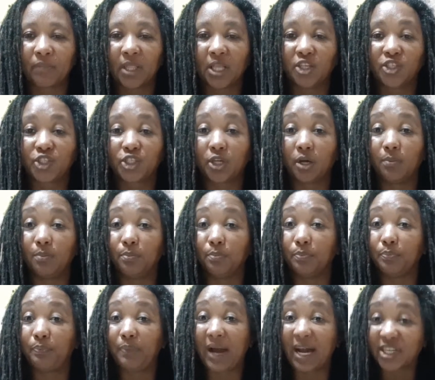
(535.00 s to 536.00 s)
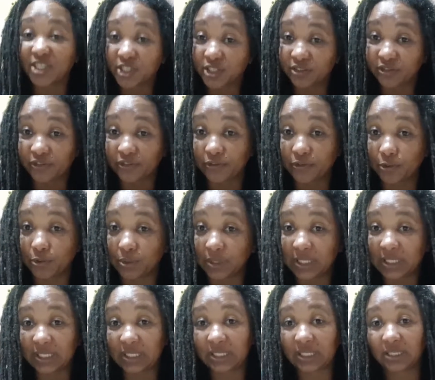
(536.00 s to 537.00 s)
some passion
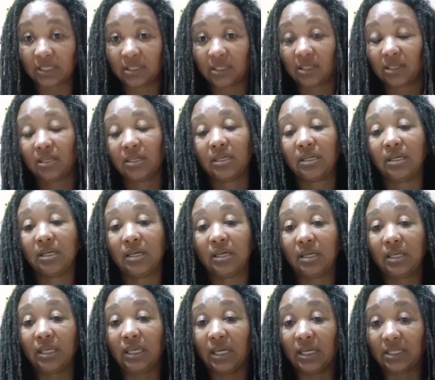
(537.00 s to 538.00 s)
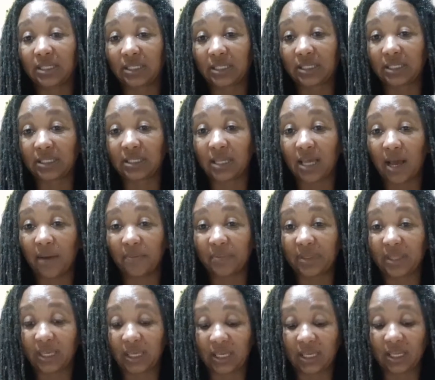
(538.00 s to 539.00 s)
fruits. Yes, I'm
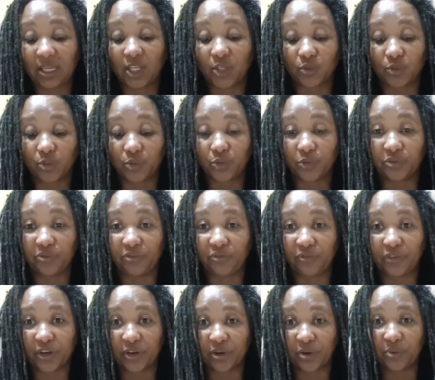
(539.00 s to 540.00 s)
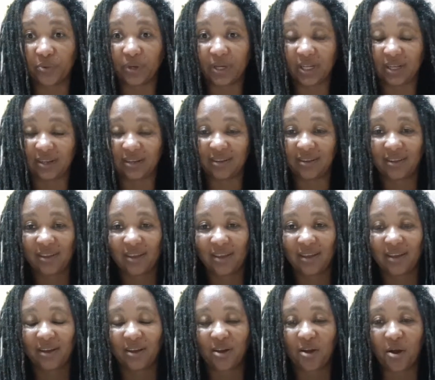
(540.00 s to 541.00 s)
thinking it will do very well
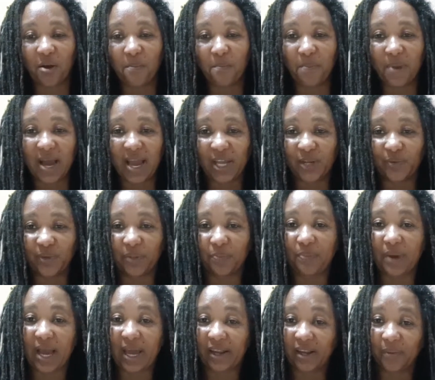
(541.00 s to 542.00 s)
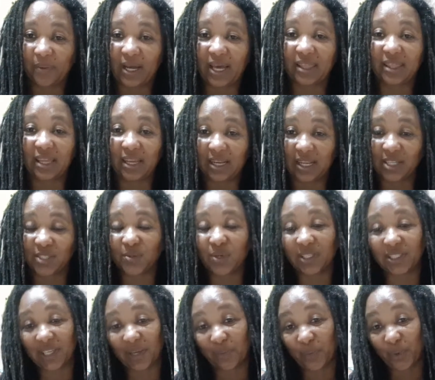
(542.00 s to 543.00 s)
combined with pineapple. I think that's
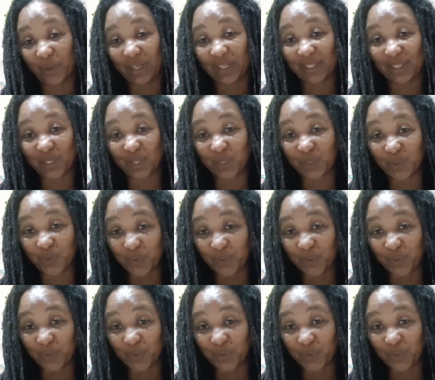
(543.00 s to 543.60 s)
what I'm going to do